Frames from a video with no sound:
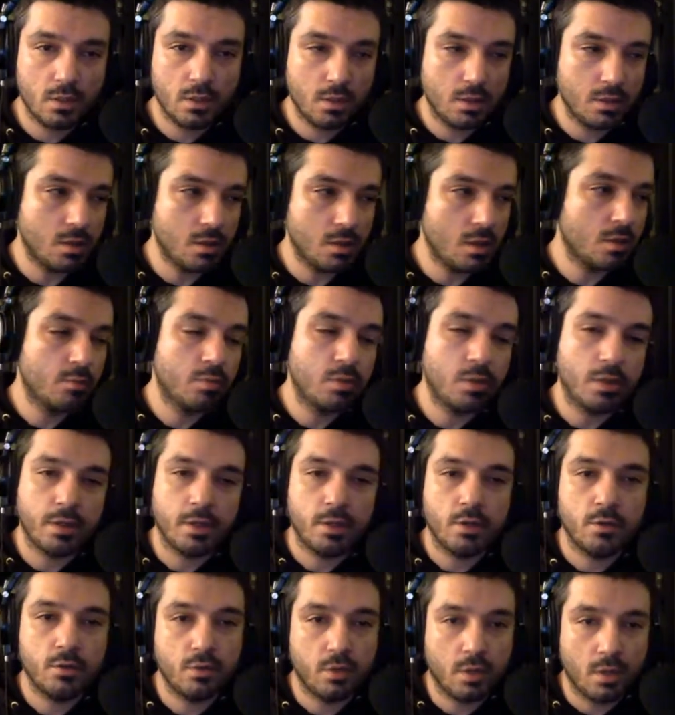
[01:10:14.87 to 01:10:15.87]
young
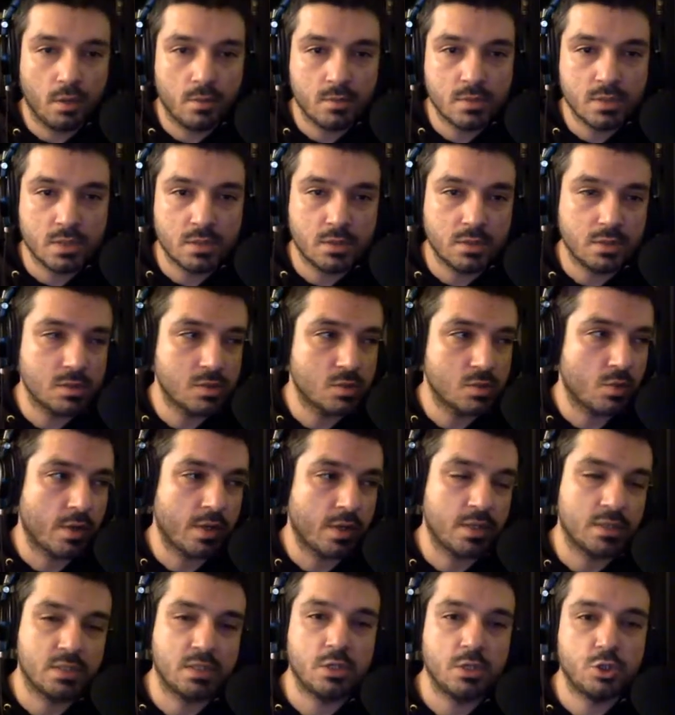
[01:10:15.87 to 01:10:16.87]
player who comes into this
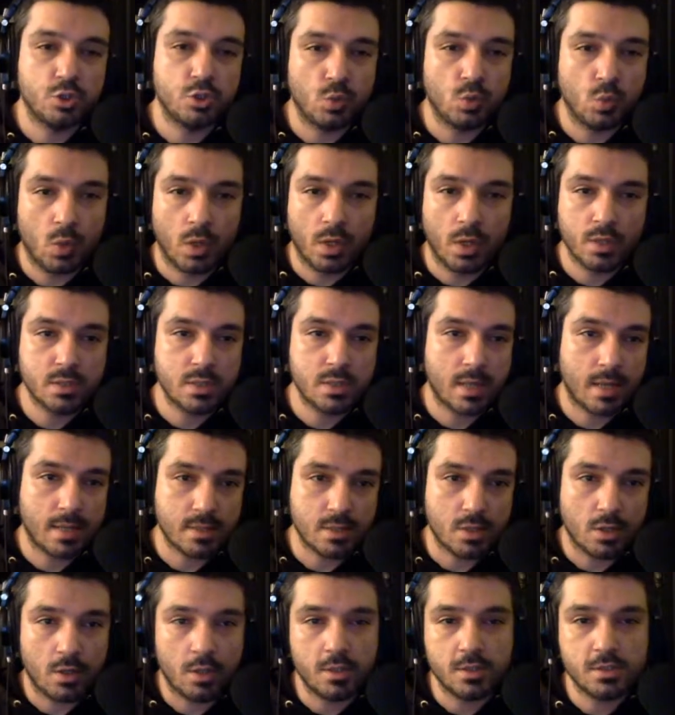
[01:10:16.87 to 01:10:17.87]
organization works as
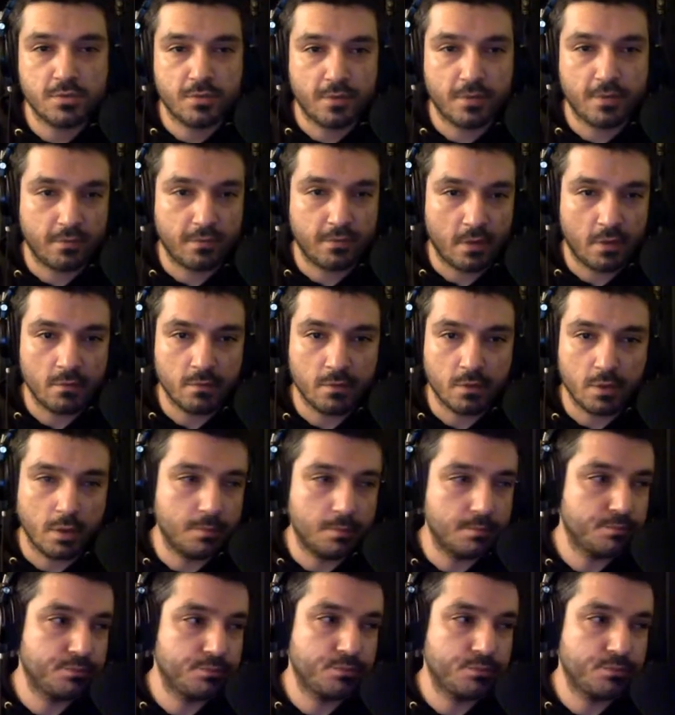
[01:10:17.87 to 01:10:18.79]
hard as Fred VanVleet.